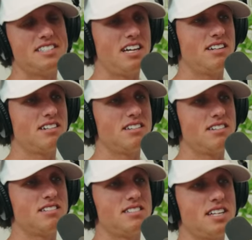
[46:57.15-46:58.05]
Is that
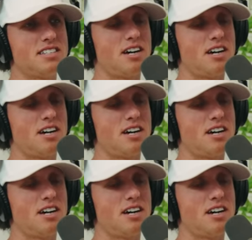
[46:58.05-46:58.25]
St.